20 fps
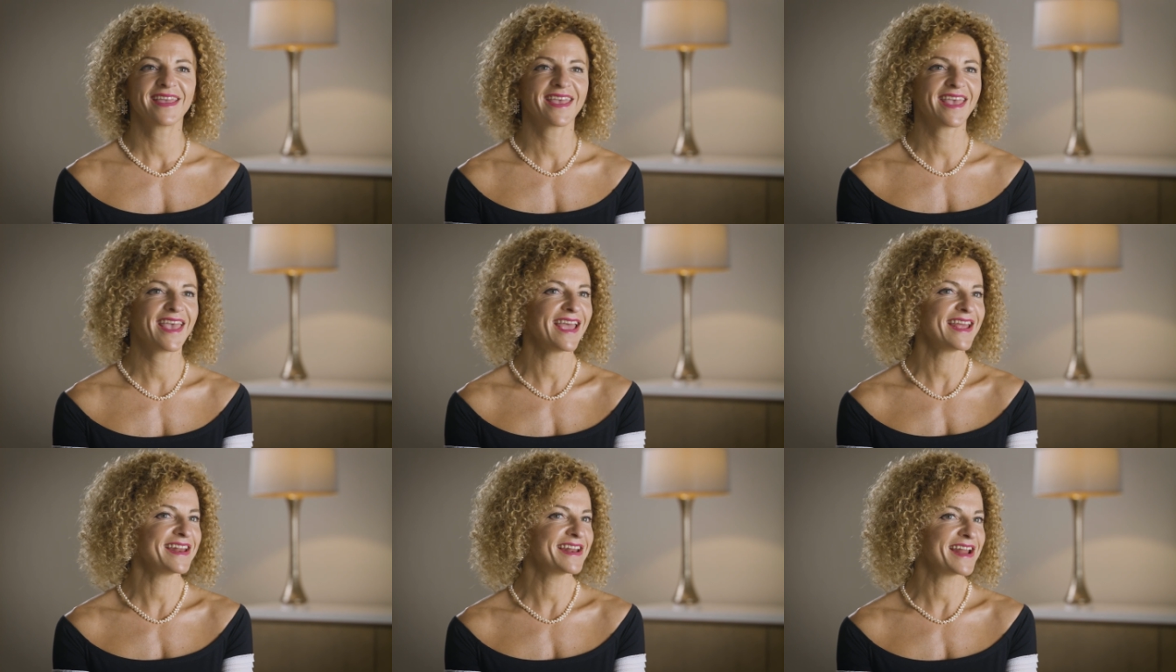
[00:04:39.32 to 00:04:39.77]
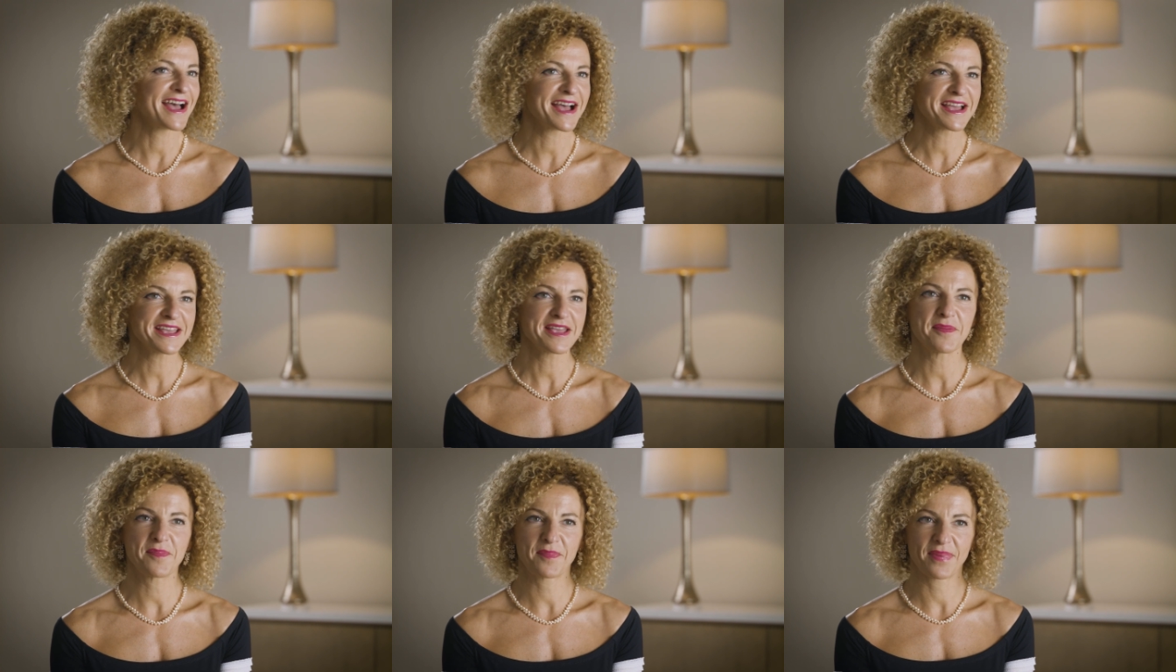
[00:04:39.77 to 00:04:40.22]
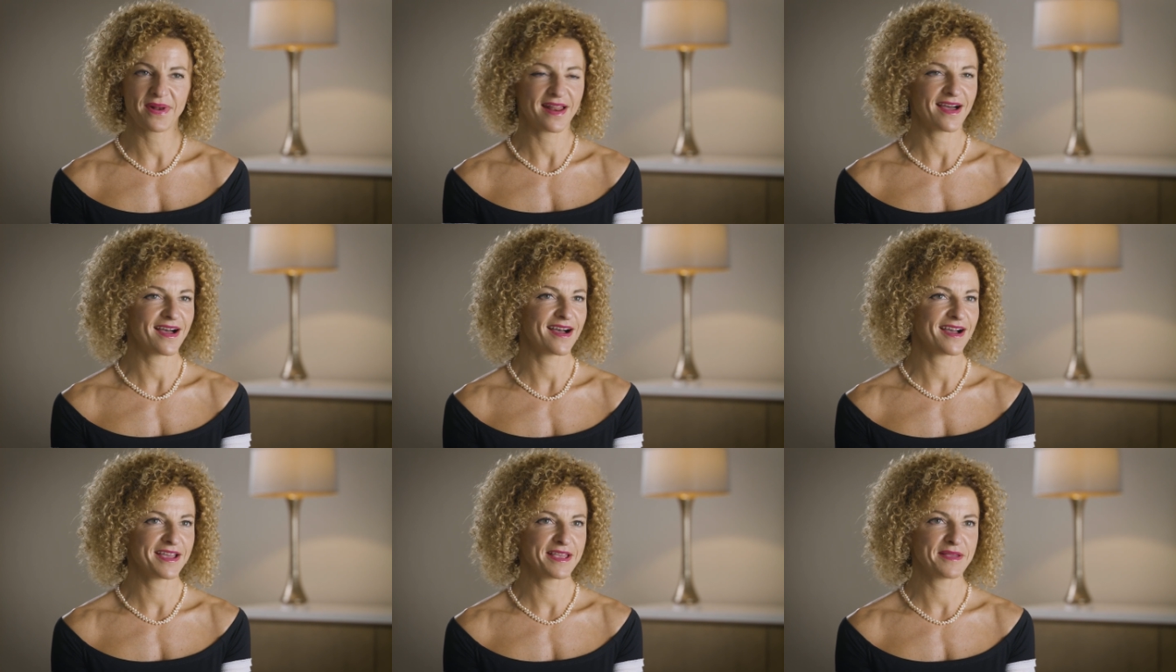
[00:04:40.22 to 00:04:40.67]
can I
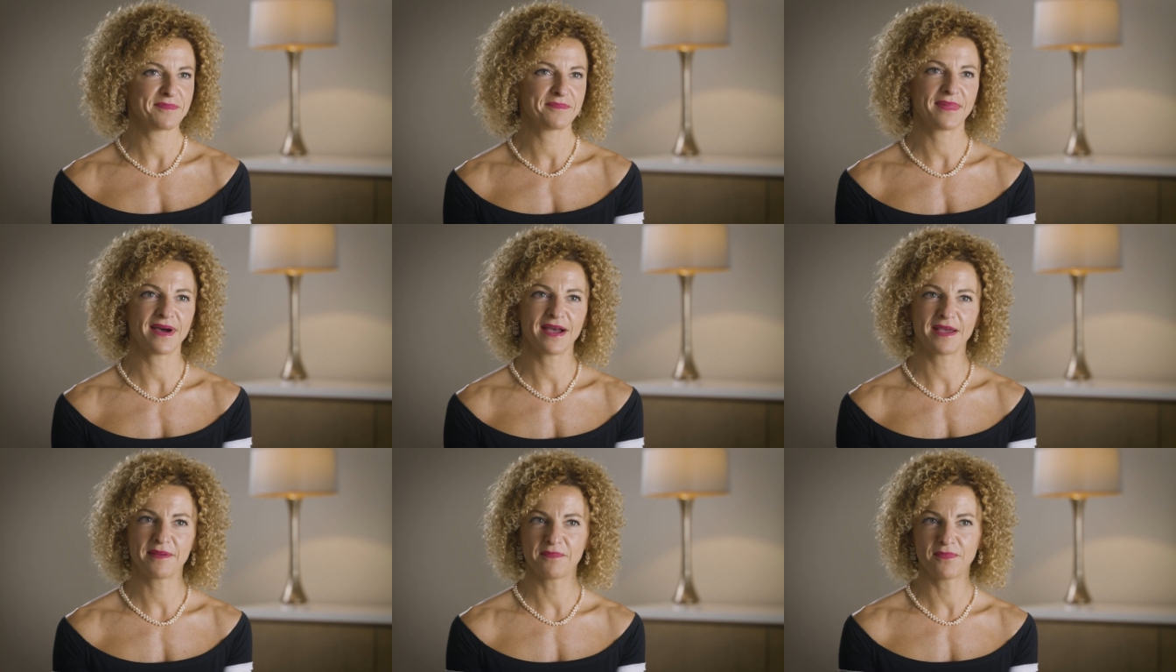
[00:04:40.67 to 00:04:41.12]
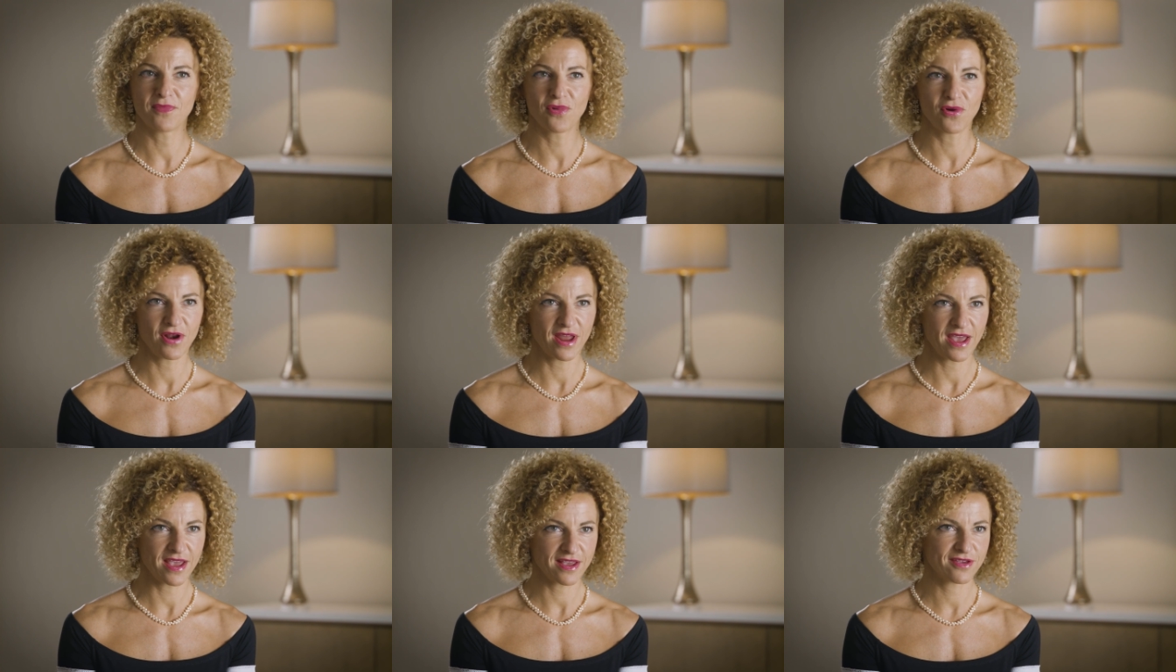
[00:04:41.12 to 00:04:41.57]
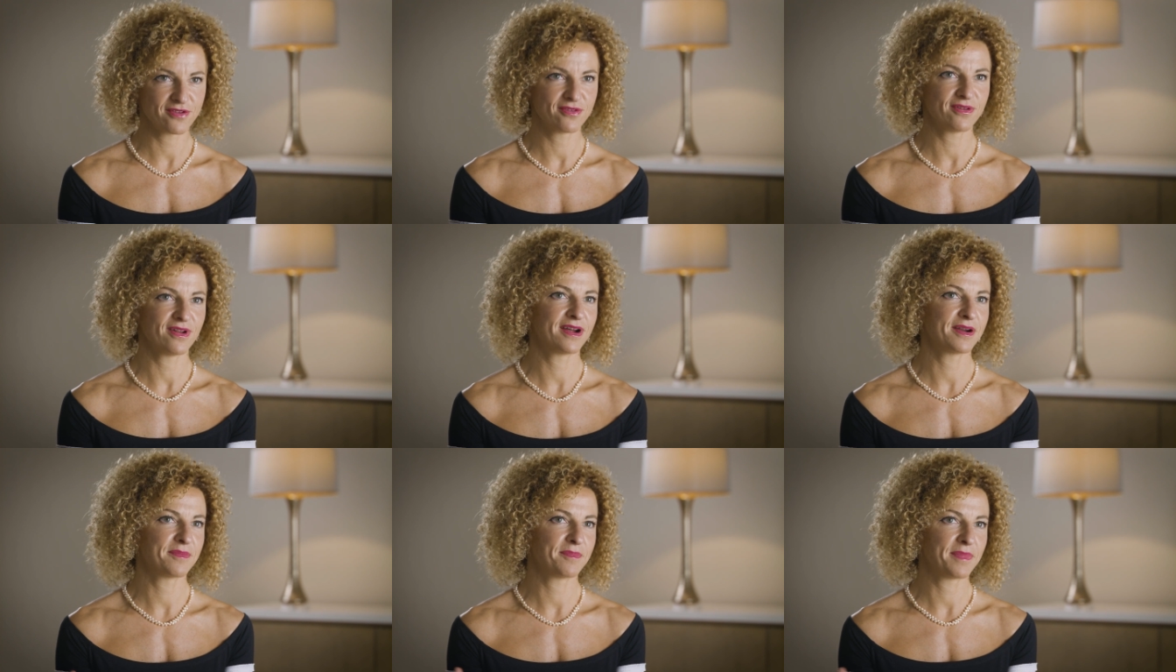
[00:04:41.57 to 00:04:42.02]
apply my
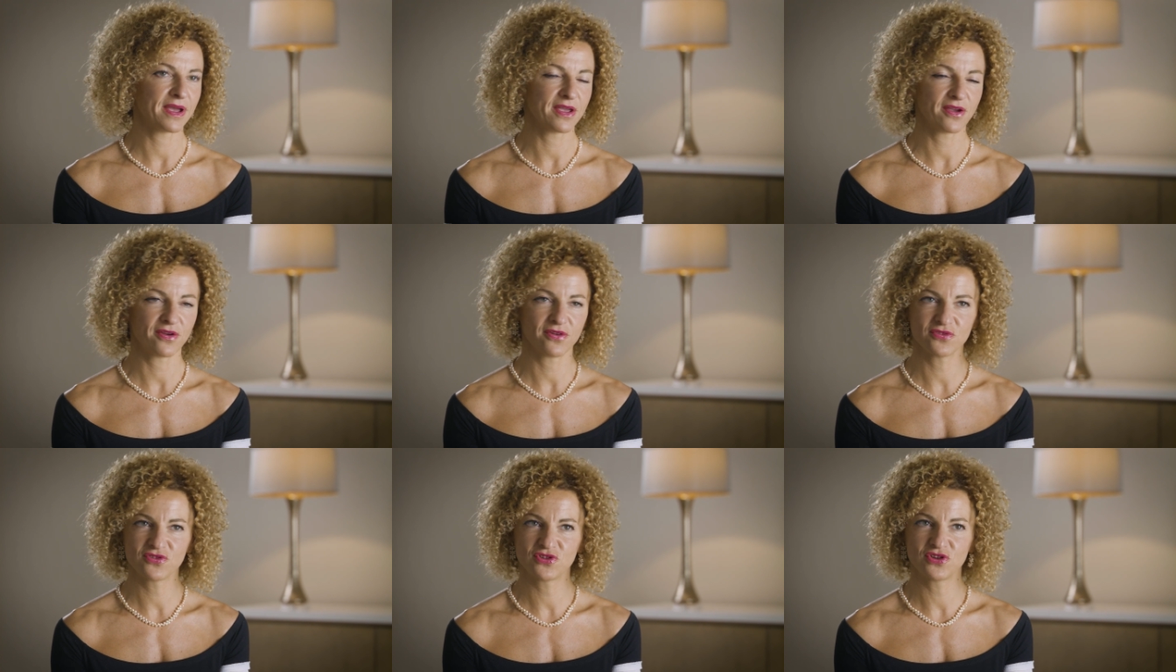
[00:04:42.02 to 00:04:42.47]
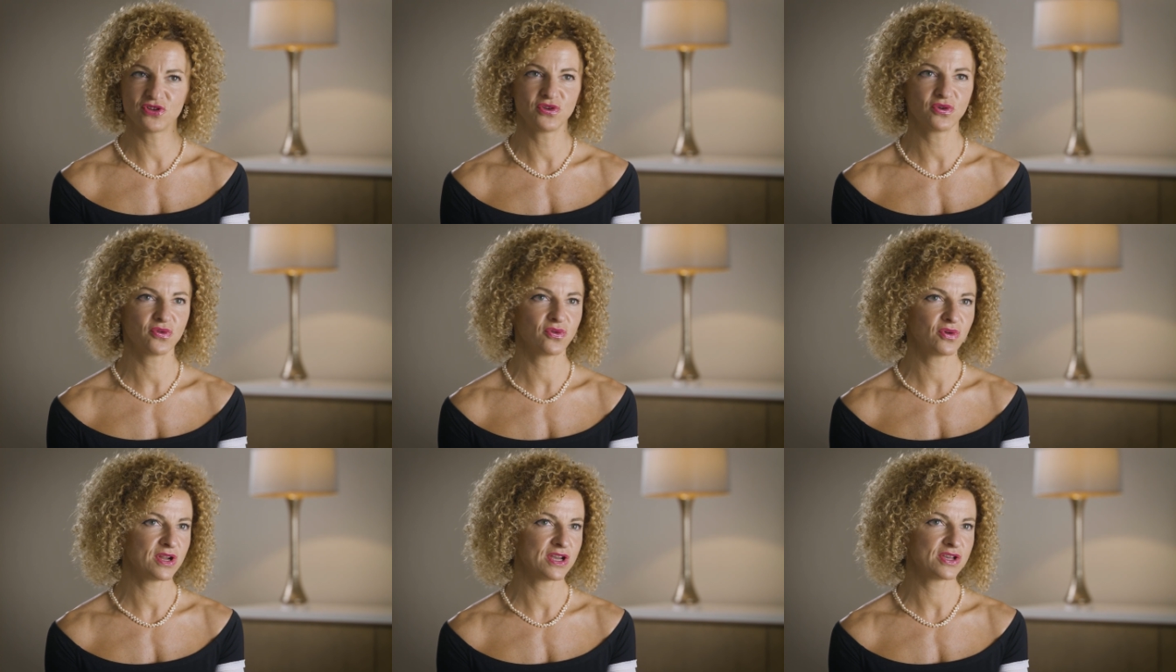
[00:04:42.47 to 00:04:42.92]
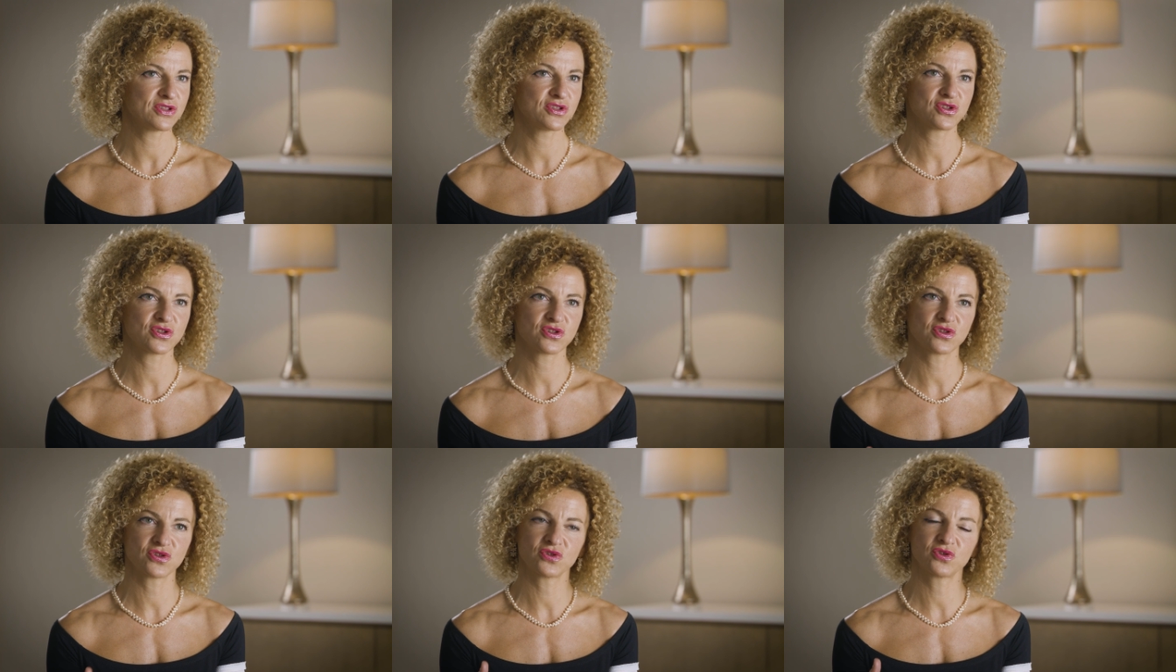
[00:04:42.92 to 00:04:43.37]
molecular biology
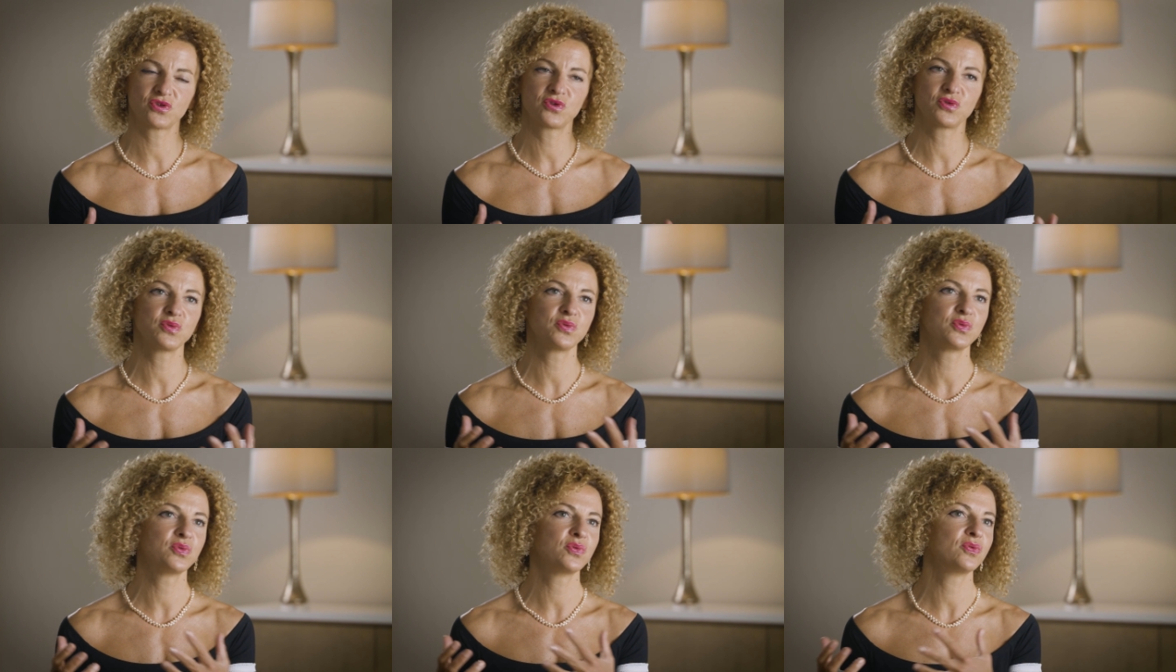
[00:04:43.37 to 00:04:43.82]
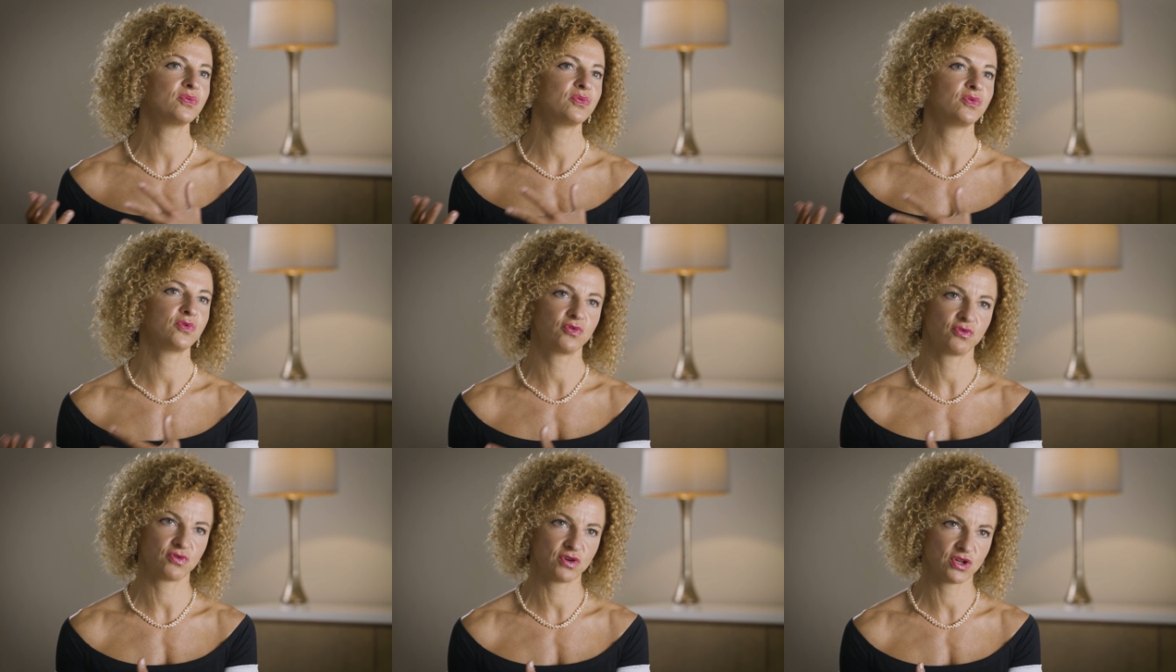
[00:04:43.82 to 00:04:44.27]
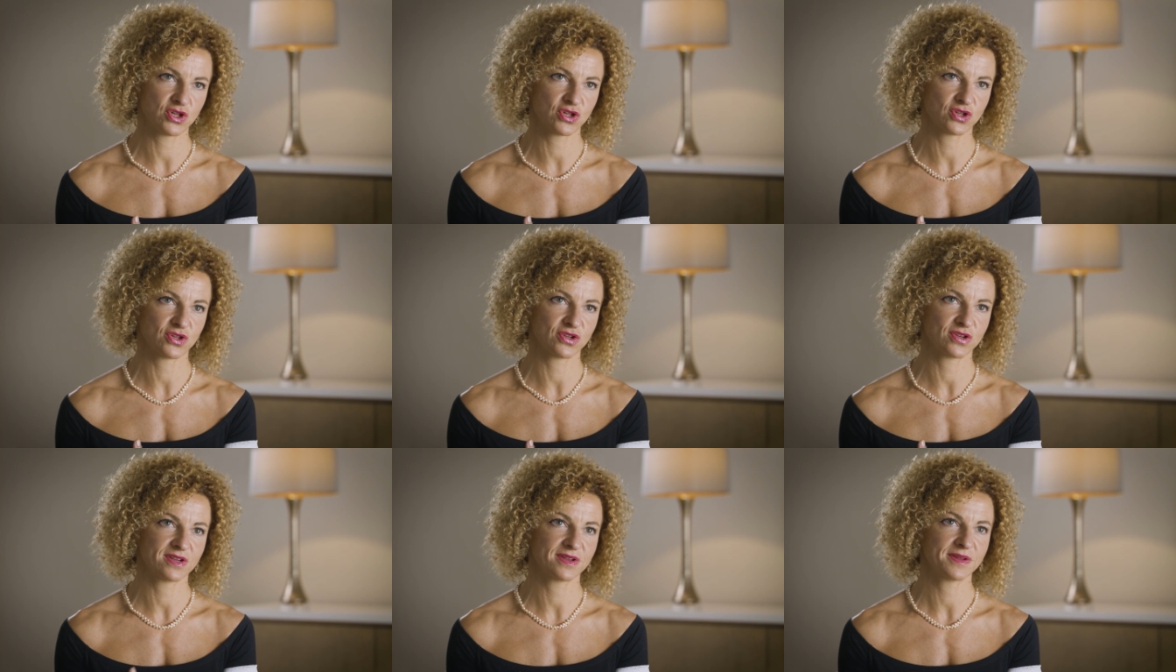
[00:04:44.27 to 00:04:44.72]
knowledge to
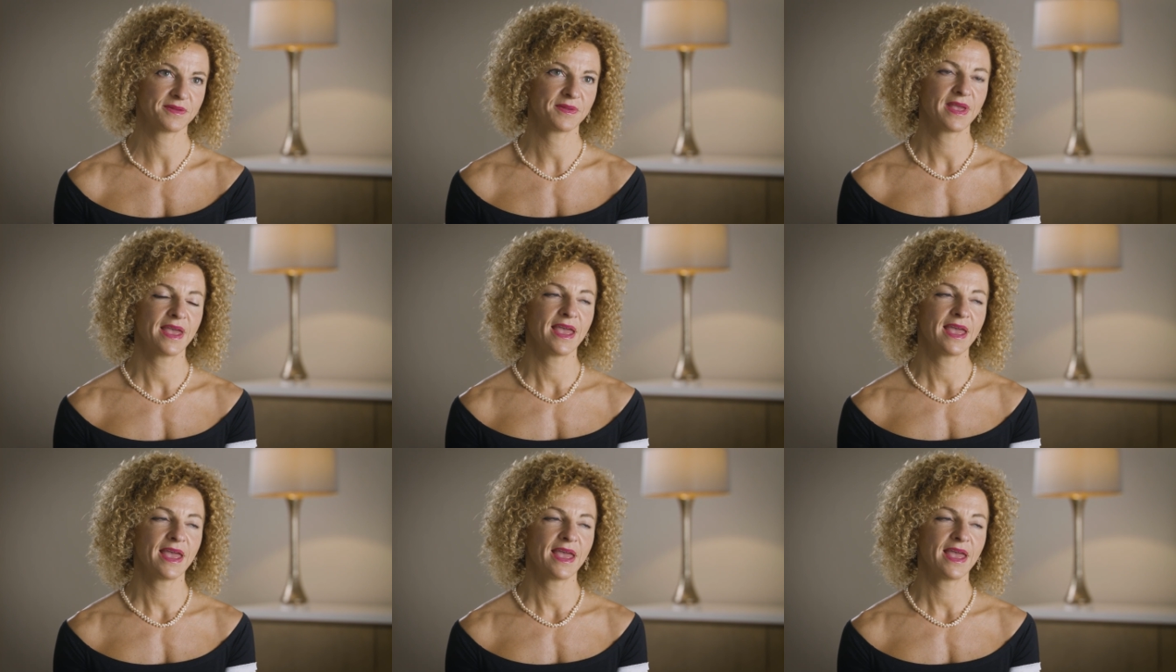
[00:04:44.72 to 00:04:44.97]
nutrition?